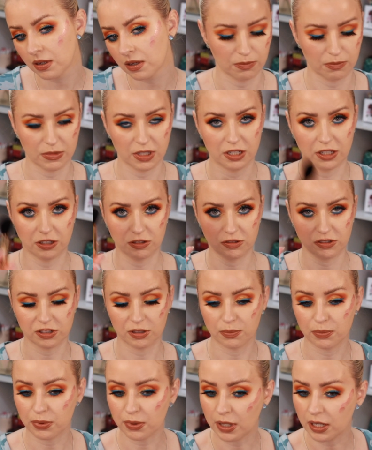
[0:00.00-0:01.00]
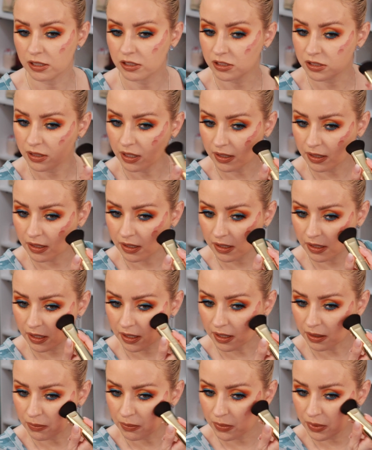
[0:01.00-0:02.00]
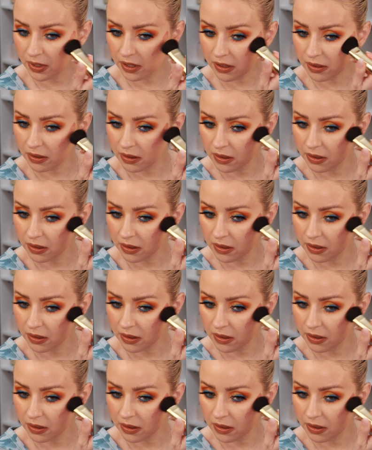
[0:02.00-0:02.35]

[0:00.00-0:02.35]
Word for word: I'm gonna use the brush that it came with.